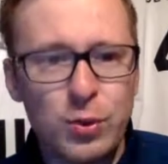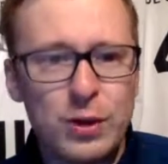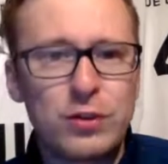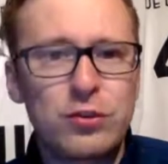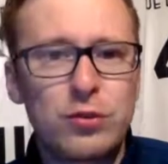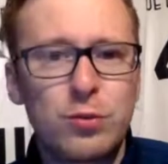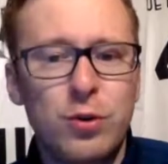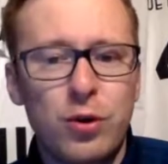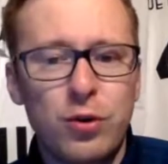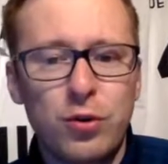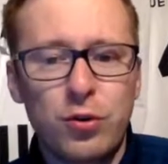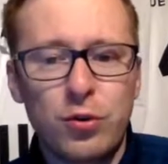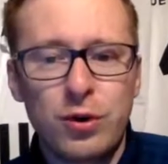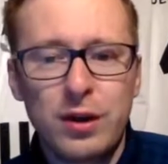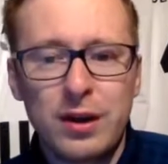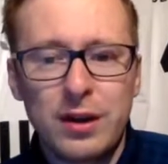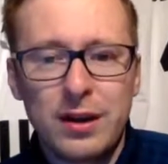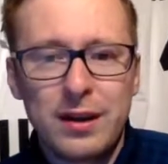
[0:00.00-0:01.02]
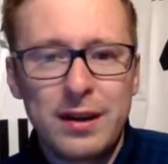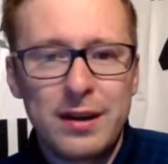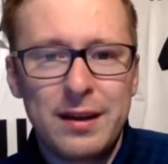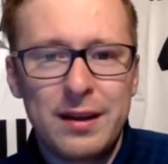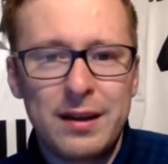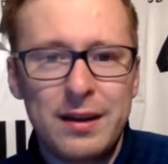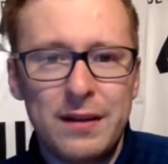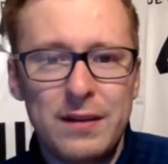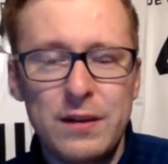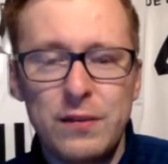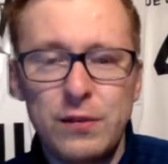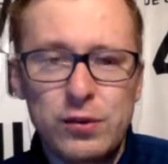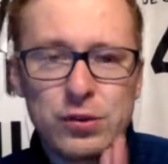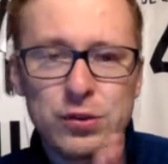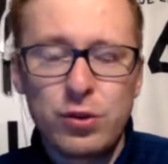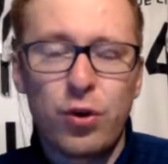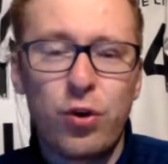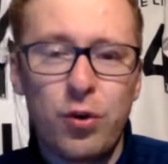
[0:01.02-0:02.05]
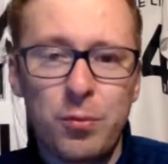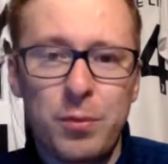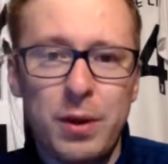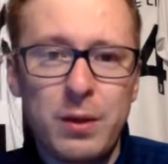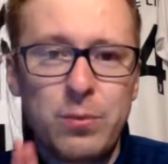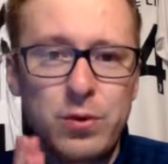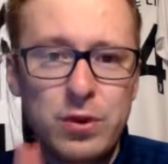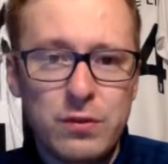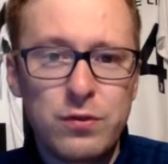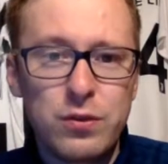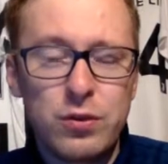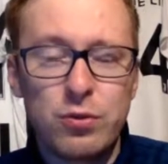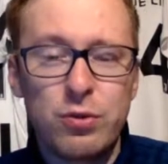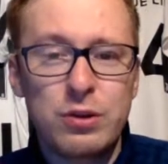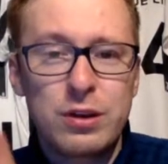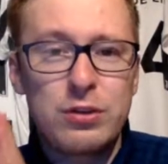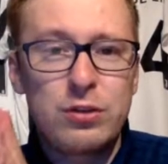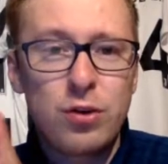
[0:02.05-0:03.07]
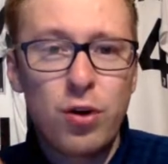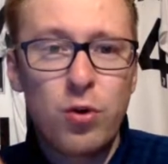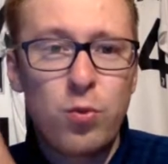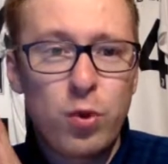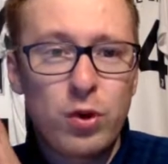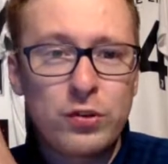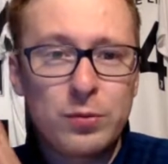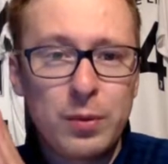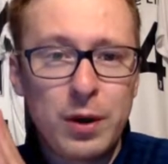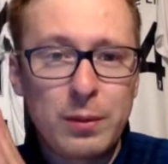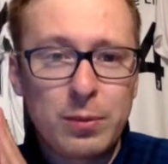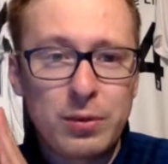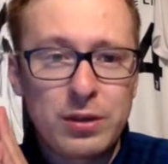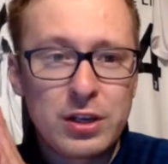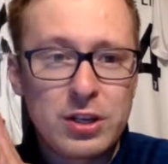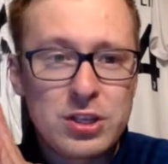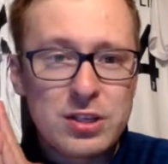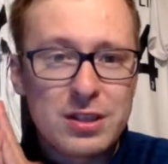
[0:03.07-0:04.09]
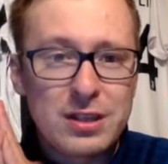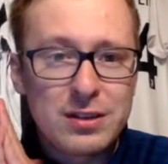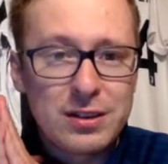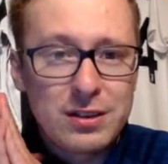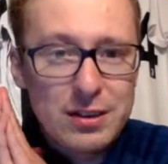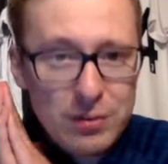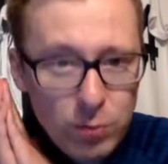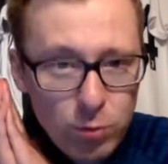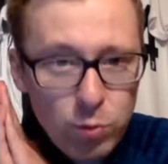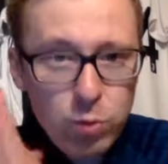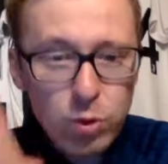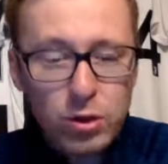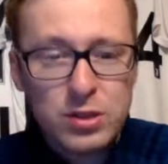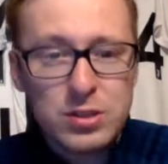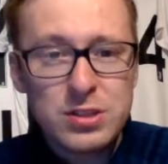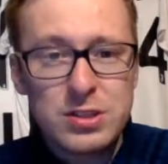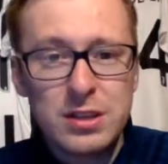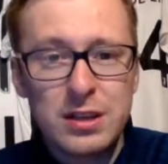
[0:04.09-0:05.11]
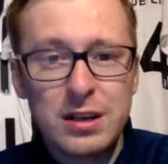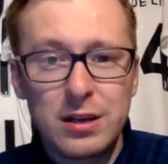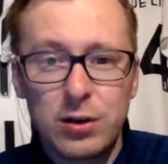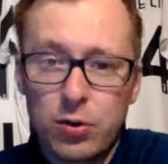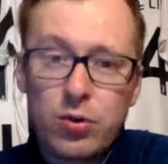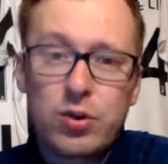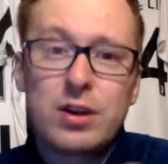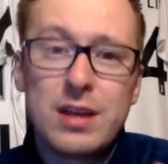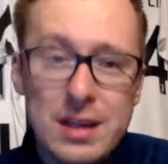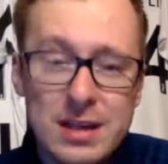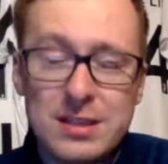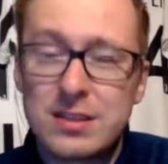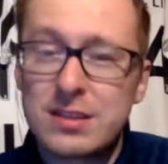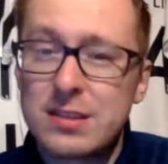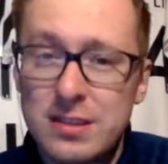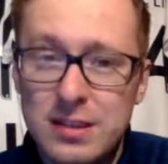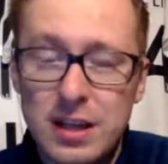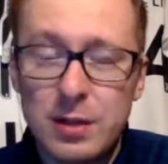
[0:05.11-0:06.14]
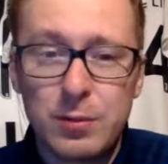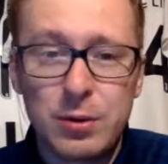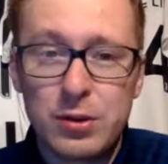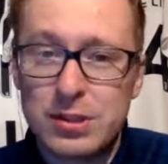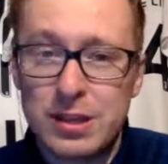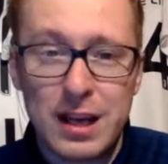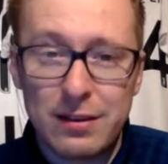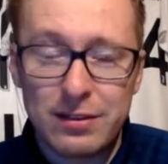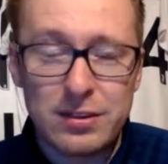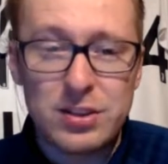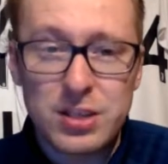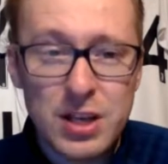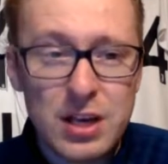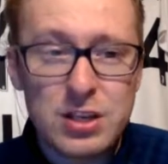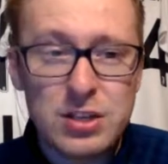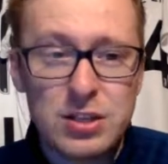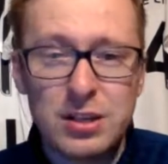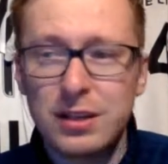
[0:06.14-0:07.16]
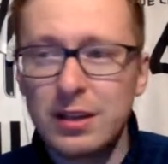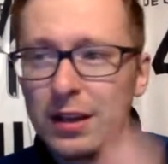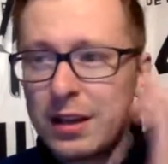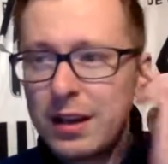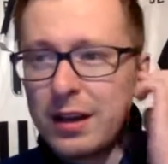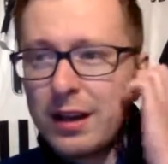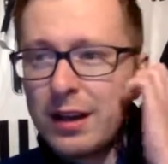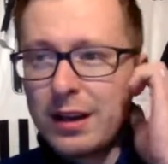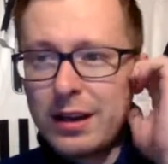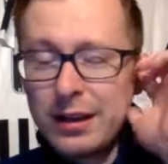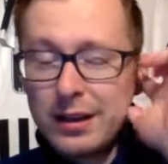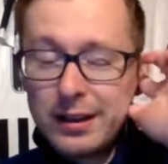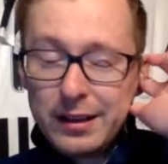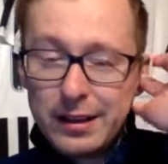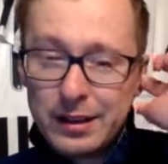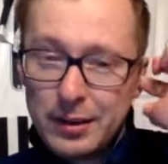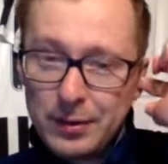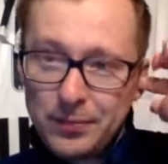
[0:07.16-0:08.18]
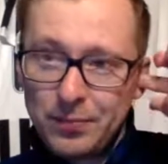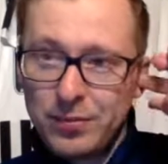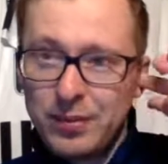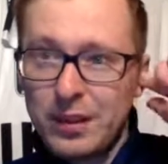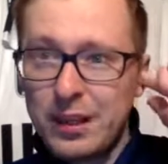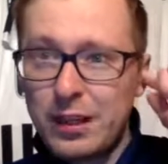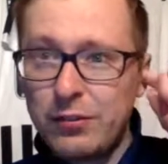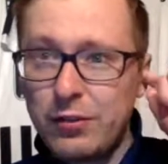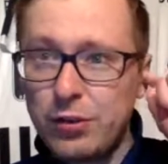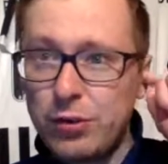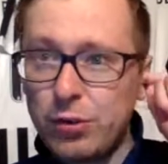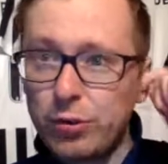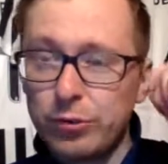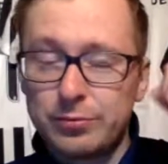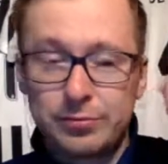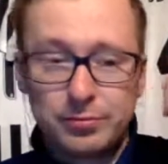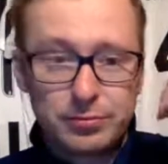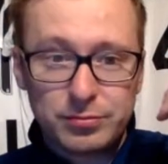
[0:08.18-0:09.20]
win tomorrow. If you saw my preview, you already know what my prediction was or is still, because I haven't changed it. If you